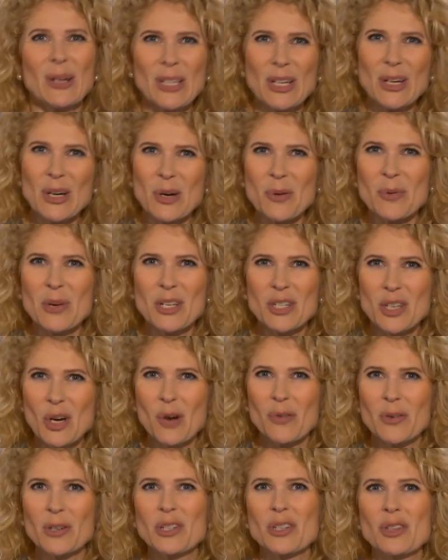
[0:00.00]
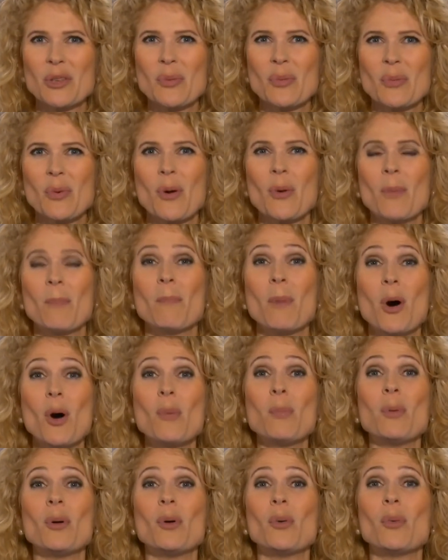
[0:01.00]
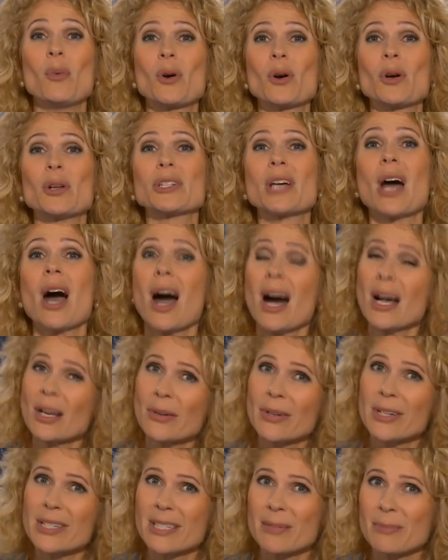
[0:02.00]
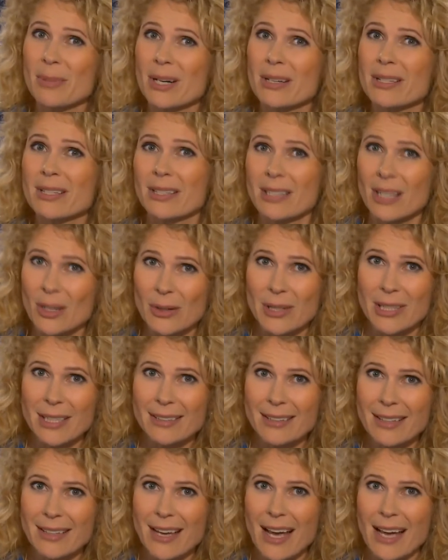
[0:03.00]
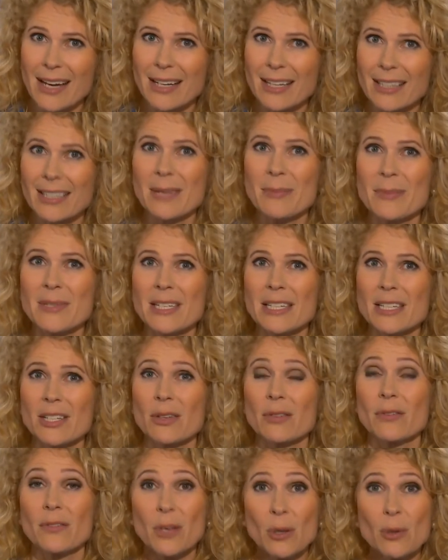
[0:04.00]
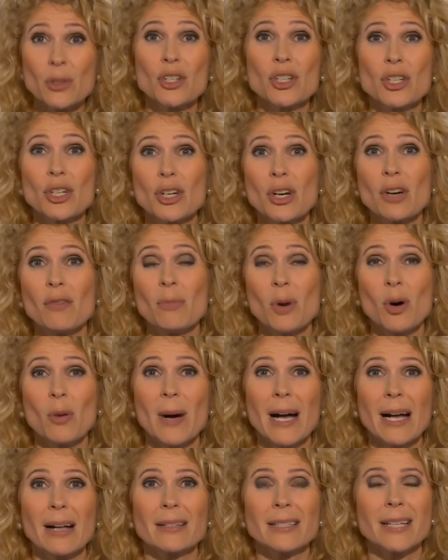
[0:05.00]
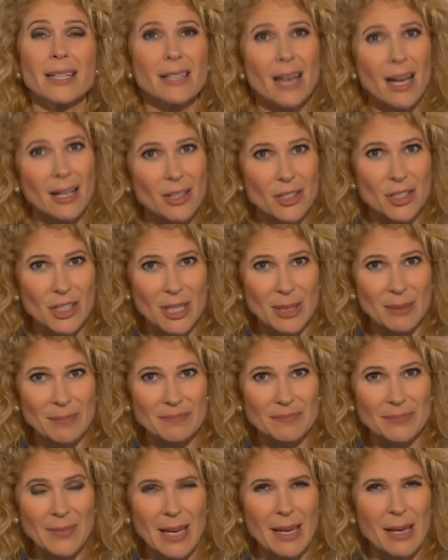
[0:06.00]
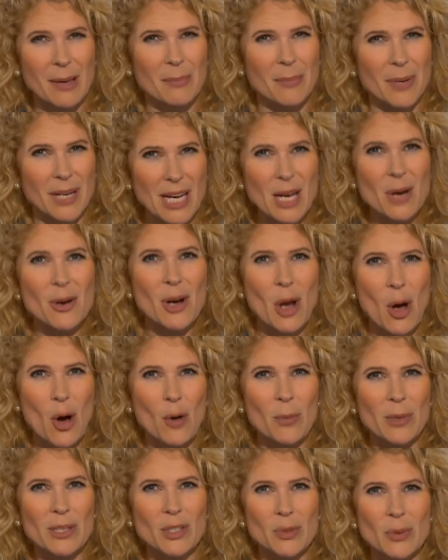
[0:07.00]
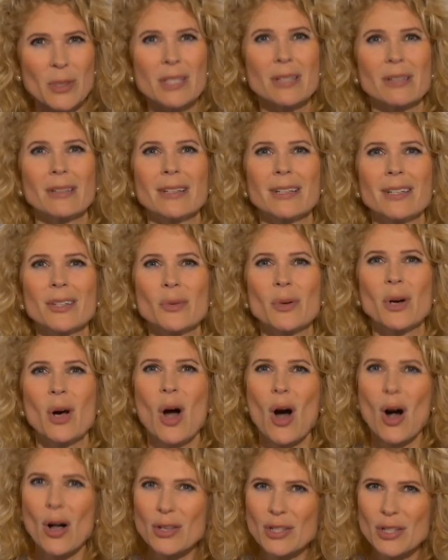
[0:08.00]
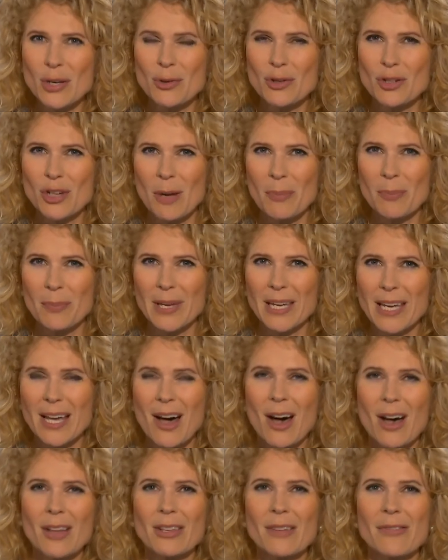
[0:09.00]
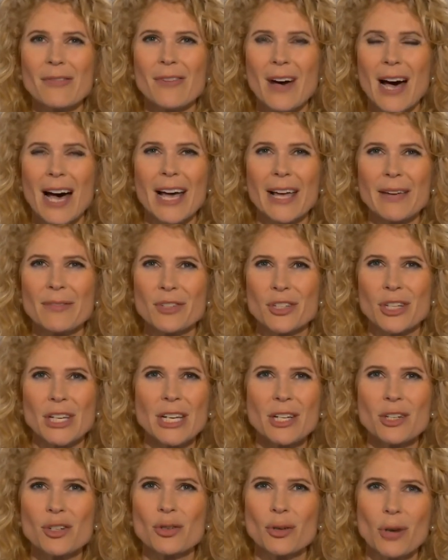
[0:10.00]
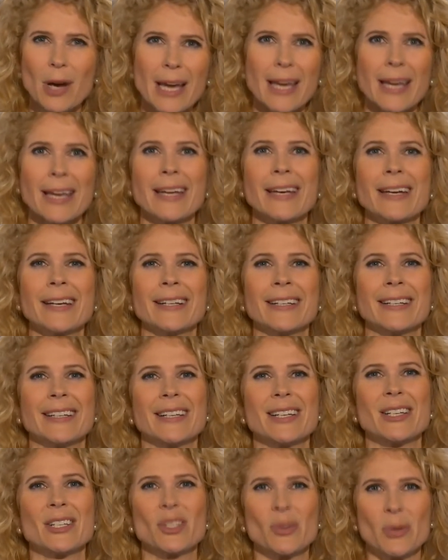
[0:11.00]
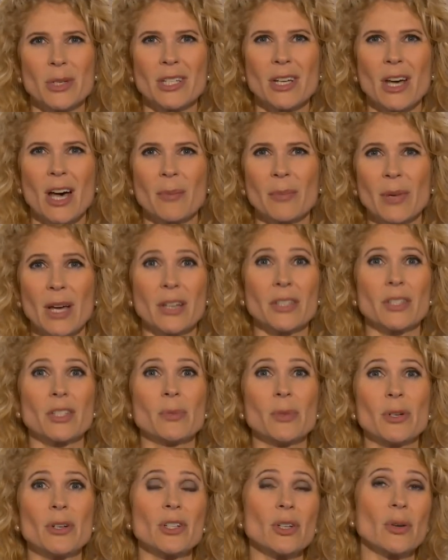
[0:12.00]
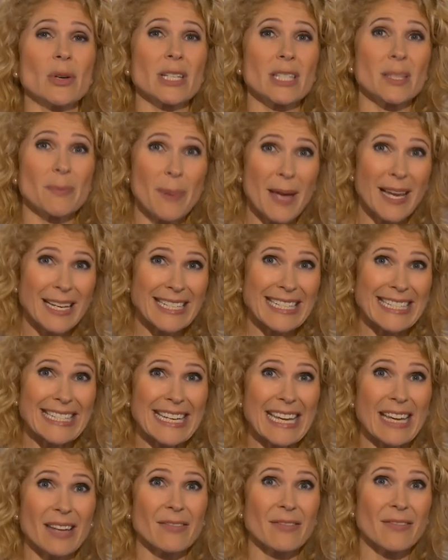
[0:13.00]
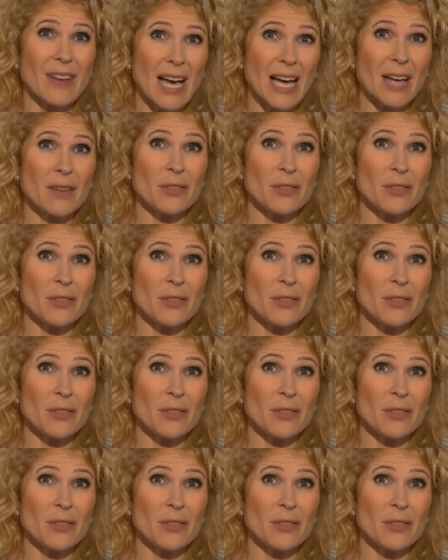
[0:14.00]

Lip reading: Earlier, we dove into the Mobile World Congress in Barcelona and got a glimpse into the future of mobile technology. But here at home in Switzerland, we're also jumping on the 5G train. Swisscom customers are expected to get